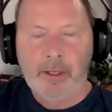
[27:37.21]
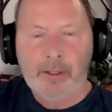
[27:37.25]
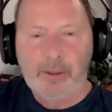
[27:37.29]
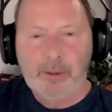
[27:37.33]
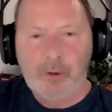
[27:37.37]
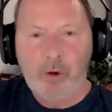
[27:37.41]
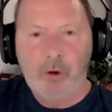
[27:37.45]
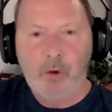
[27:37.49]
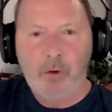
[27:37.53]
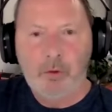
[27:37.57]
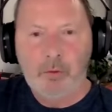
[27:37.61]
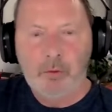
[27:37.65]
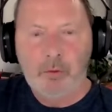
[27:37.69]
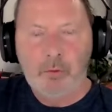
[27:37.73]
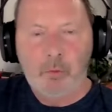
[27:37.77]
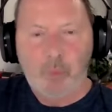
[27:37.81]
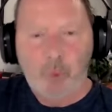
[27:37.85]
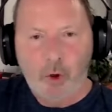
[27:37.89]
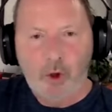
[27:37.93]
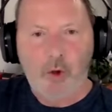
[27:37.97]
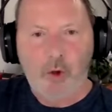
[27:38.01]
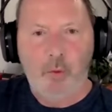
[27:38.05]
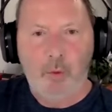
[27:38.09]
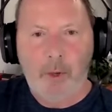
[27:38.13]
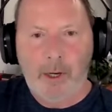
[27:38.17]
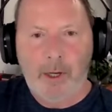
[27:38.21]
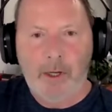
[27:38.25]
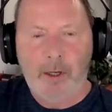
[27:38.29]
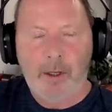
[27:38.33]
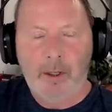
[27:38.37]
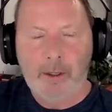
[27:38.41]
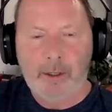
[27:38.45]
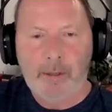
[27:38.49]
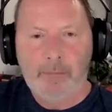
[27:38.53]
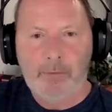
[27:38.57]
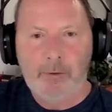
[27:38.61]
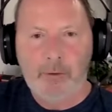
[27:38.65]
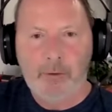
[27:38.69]
don't work well
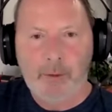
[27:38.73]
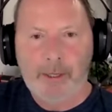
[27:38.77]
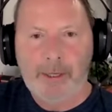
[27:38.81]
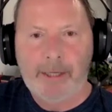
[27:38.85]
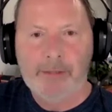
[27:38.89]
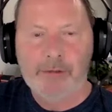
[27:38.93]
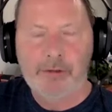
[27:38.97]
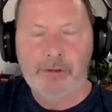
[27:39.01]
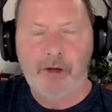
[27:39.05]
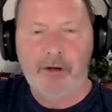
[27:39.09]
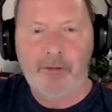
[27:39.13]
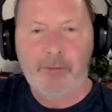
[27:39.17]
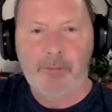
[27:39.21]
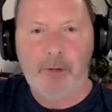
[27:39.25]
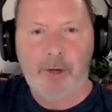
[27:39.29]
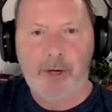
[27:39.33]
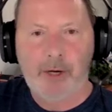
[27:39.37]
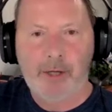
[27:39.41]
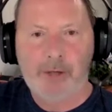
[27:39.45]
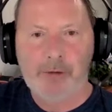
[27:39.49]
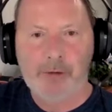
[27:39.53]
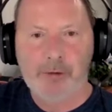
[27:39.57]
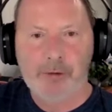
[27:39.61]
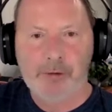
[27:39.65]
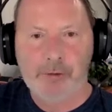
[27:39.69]
if your head's off posture.